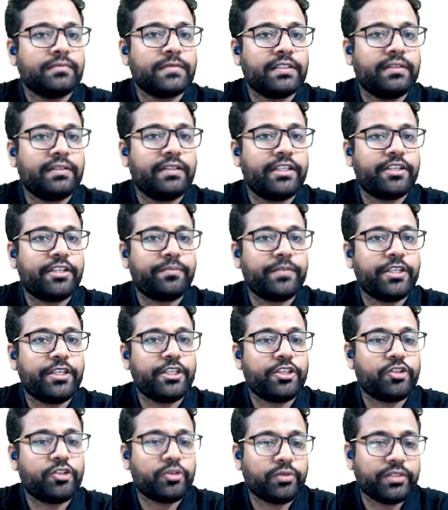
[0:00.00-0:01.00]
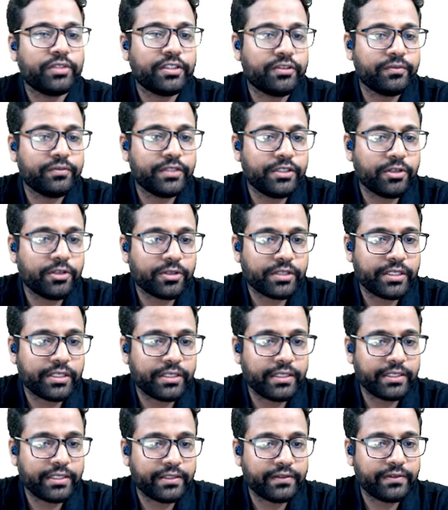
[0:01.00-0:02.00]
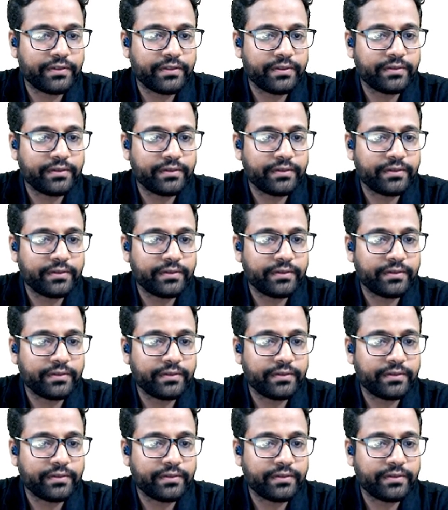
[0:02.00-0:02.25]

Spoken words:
Let me show this with dotted lines.